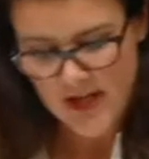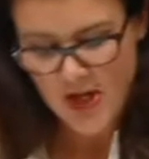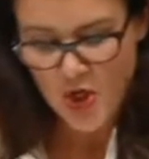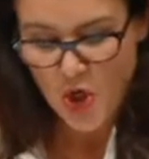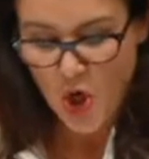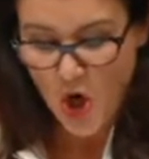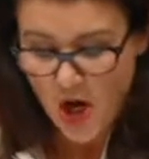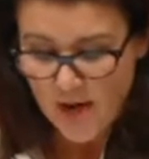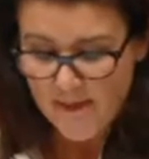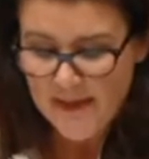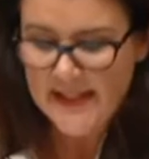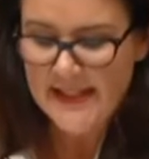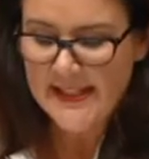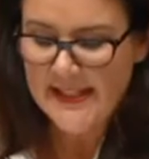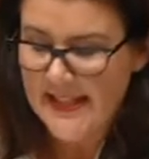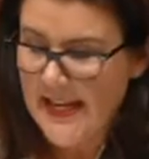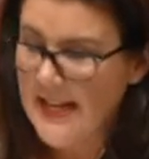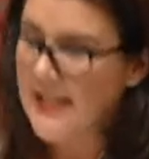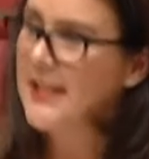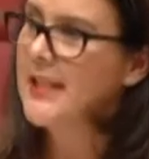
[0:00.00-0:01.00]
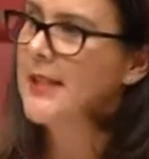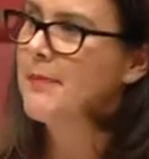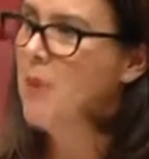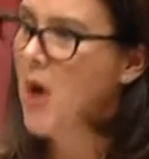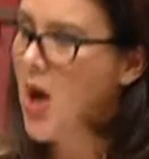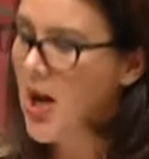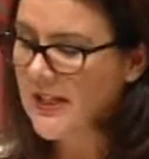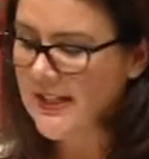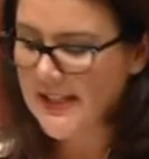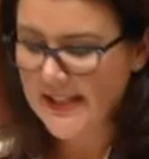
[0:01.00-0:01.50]
common-sense
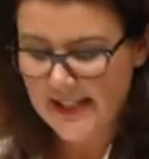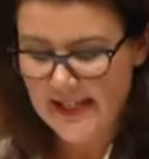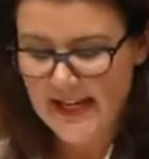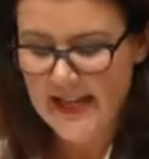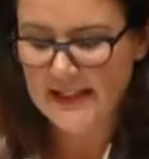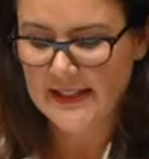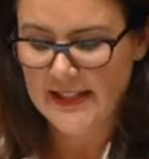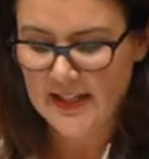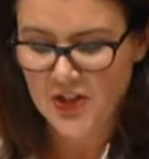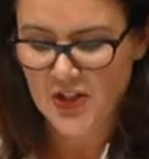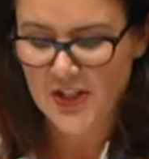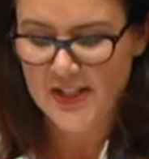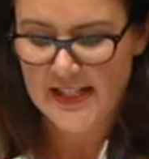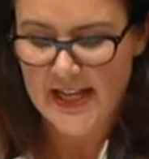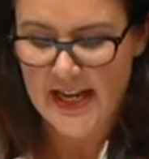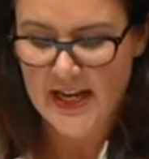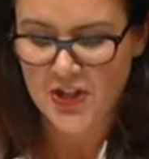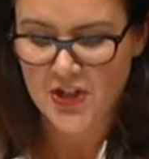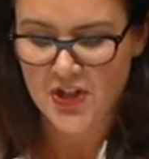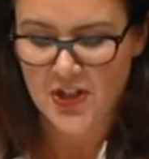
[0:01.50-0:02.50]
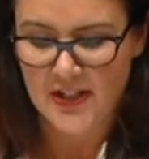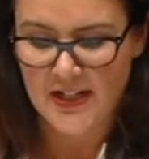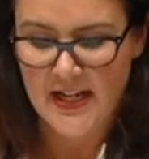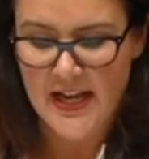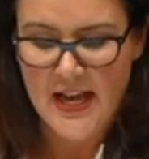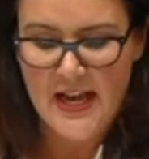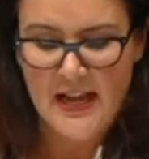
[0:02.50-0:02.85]
policy and legislation